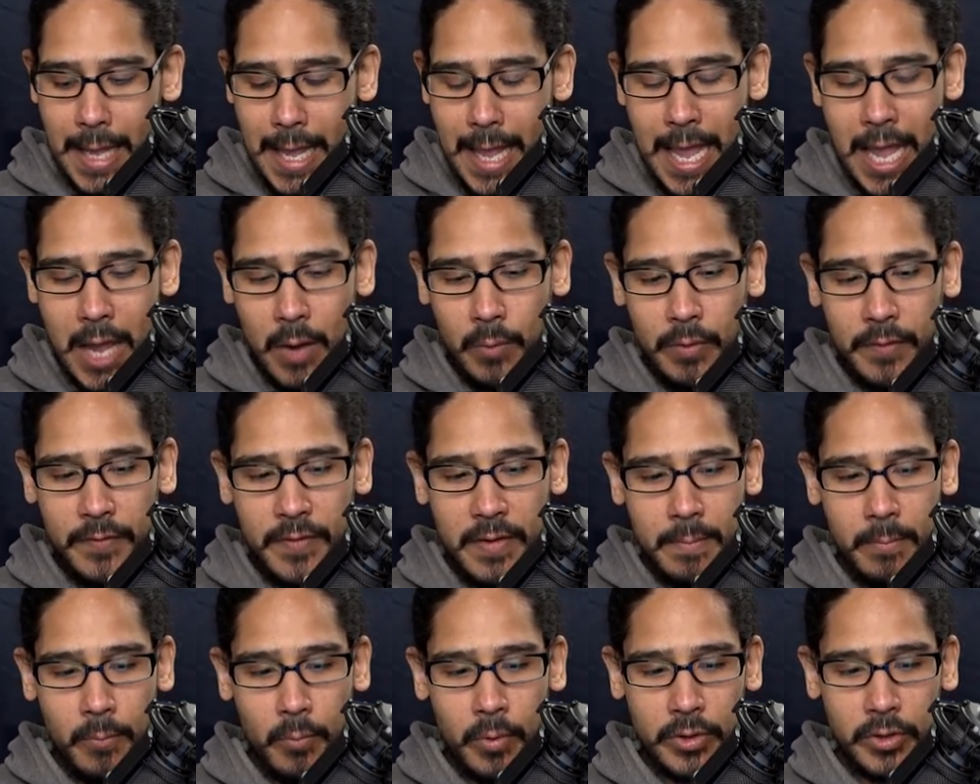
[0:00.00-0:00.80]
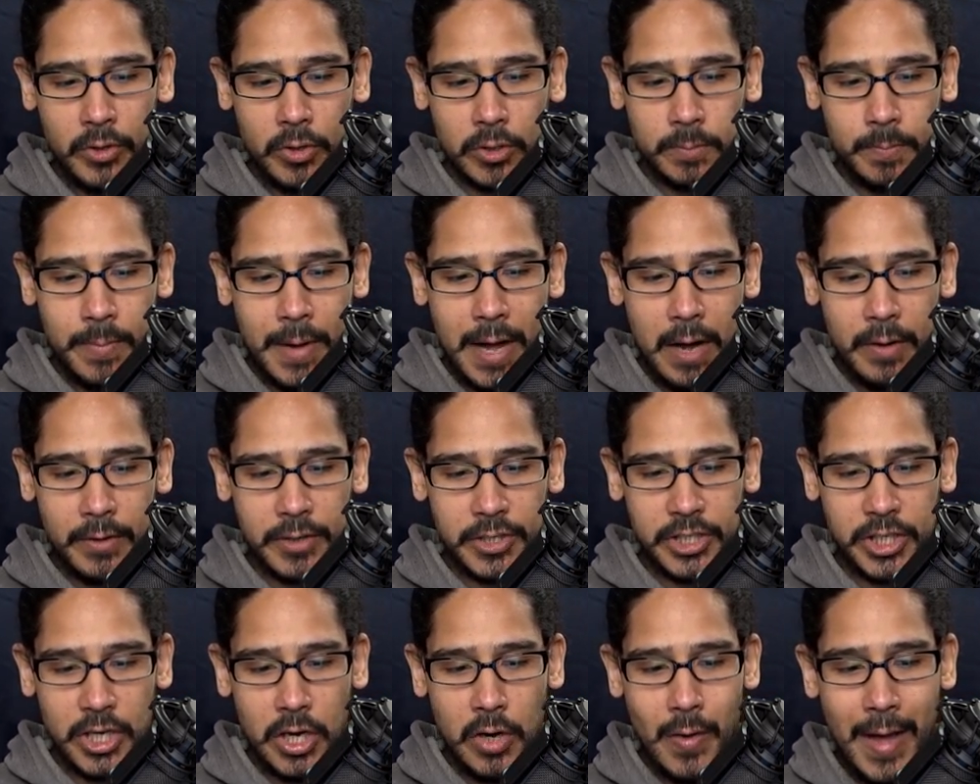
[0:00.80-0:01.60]
And within Windows
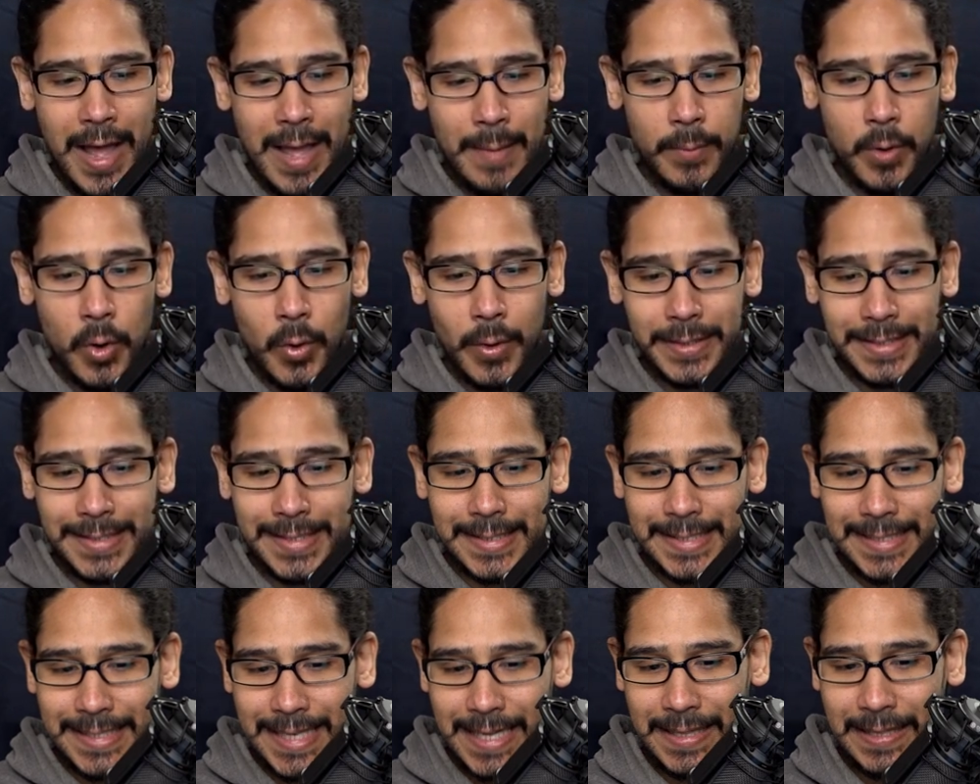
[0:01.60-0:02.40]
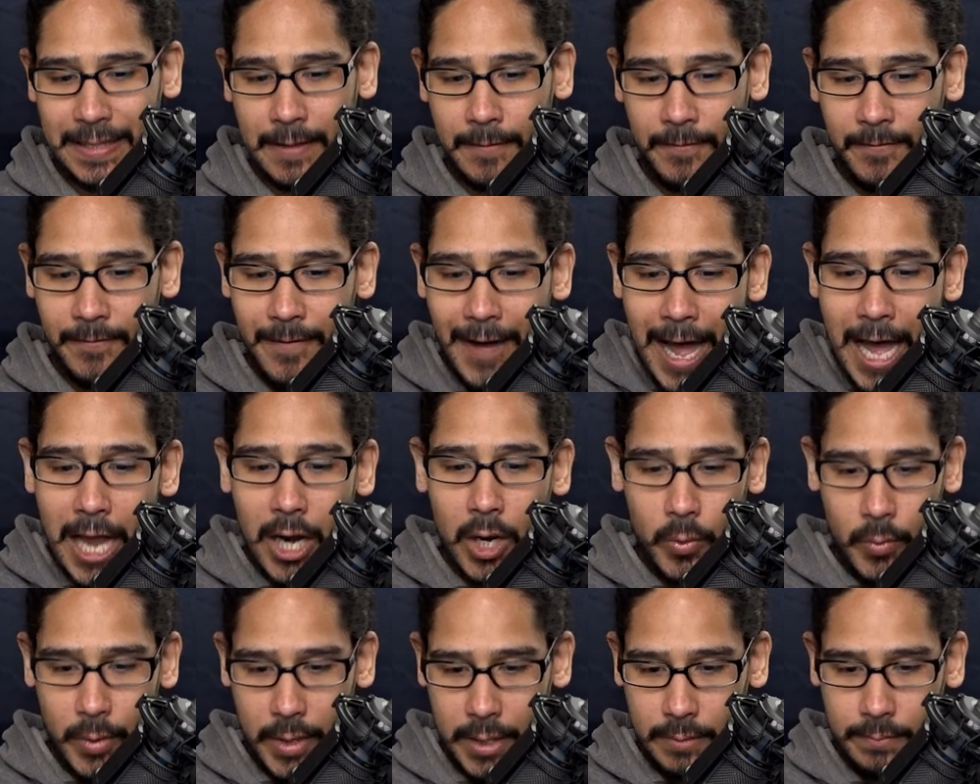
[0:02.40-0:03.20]
PowerShell, I'm going to set the
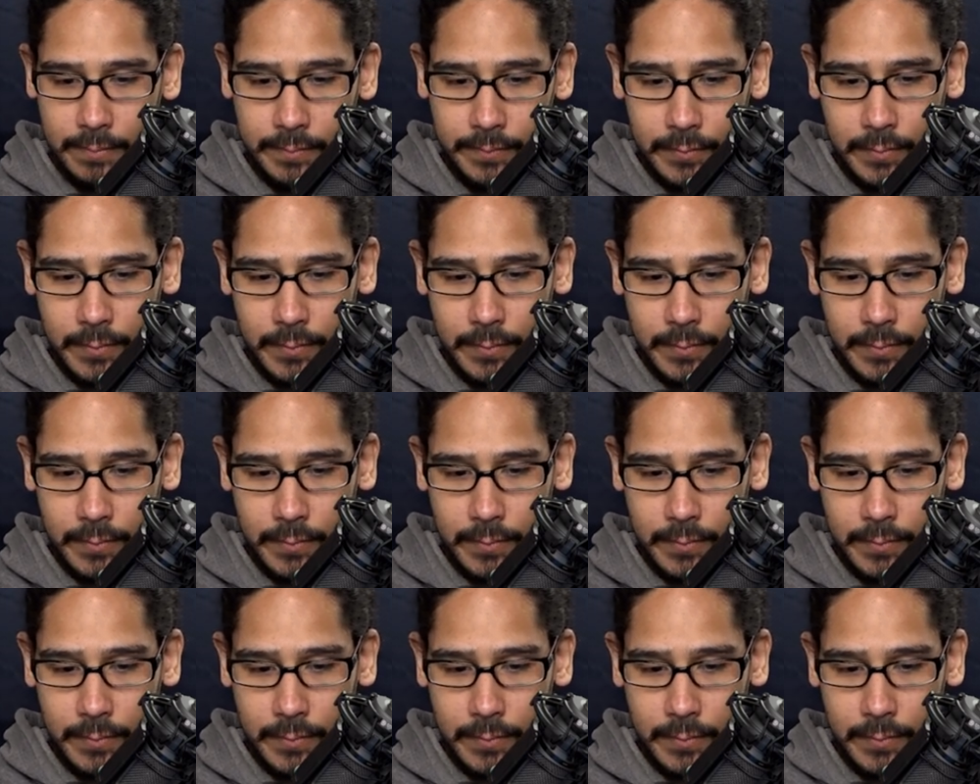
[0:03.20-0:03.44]
following.